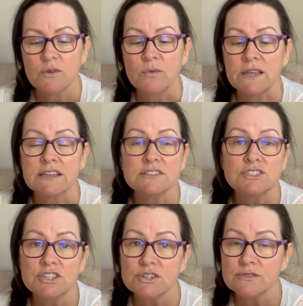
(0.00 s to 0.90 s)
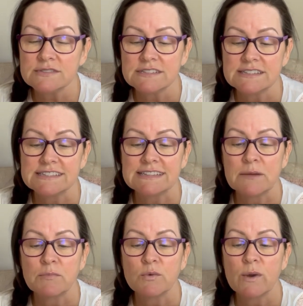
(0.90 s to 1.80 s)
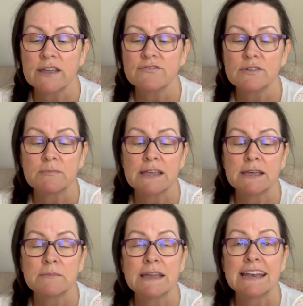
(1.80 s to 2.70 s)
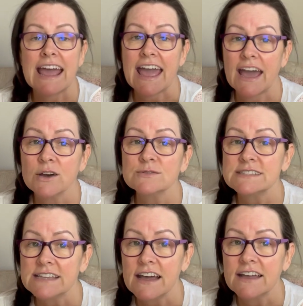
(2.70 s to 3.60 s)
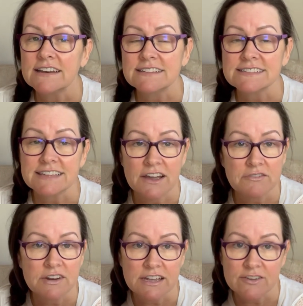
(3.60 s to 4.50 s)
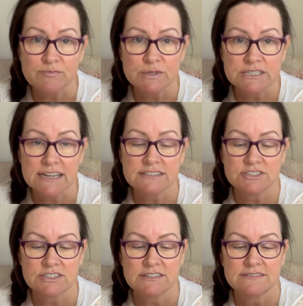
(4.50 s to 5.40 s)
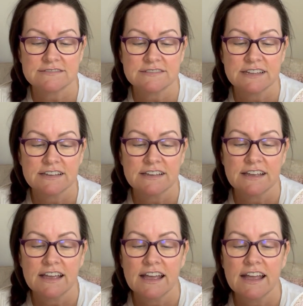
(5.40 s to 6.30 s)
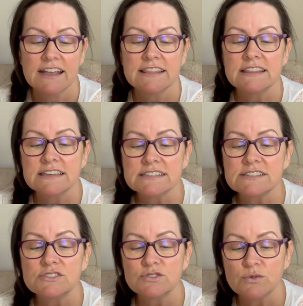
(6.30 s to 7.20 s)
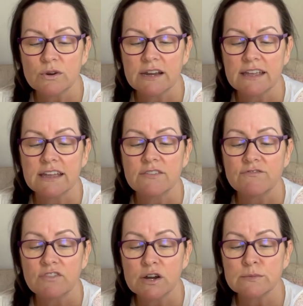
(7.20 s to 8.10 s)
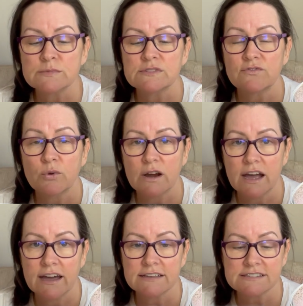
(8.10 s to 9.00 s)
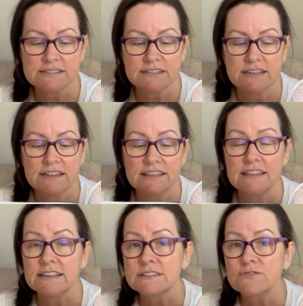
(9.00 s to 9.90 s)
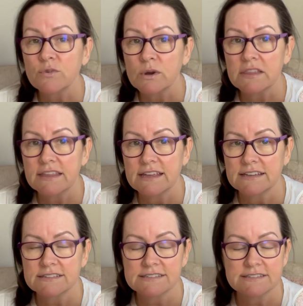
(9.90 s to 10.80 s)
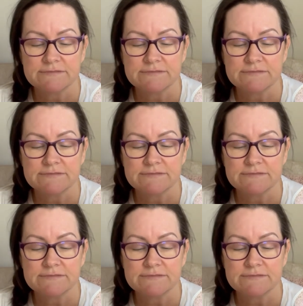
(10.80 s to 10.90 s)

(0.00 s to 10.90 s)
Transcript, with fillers: we can choose to step away from him and outside his covering of protection. This story confirms for us these four things.